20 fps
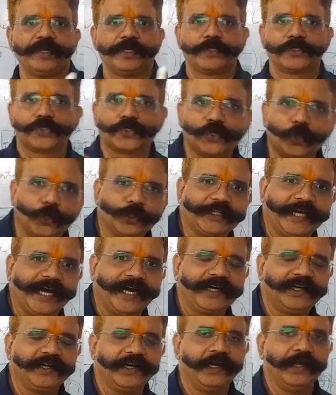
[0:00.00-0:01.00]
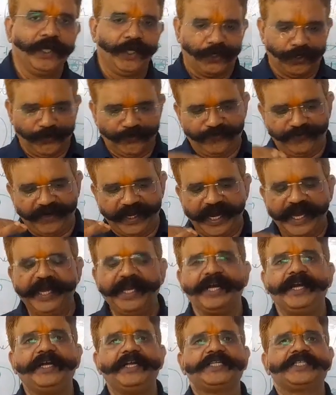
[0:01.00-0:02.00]
so that if
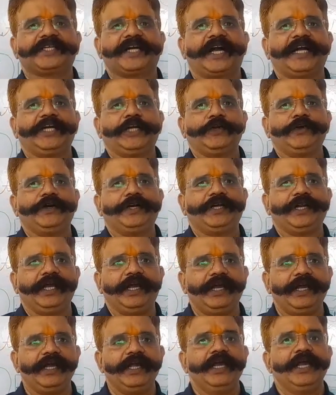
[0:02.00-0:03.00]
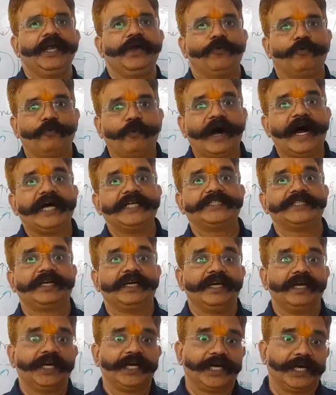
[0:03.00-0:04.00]
any discontinuity was
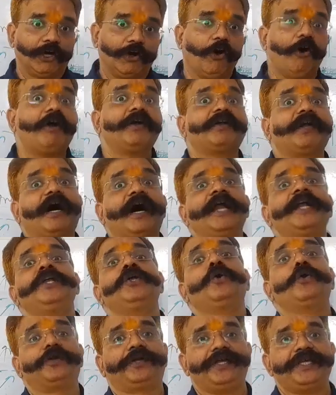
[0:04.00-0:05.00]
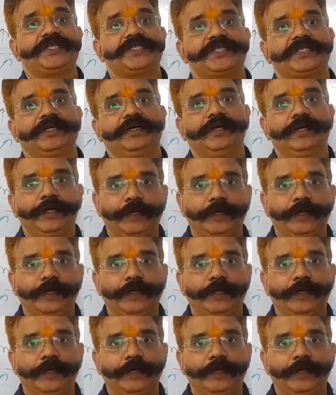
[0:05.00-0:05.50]
got unnoticed,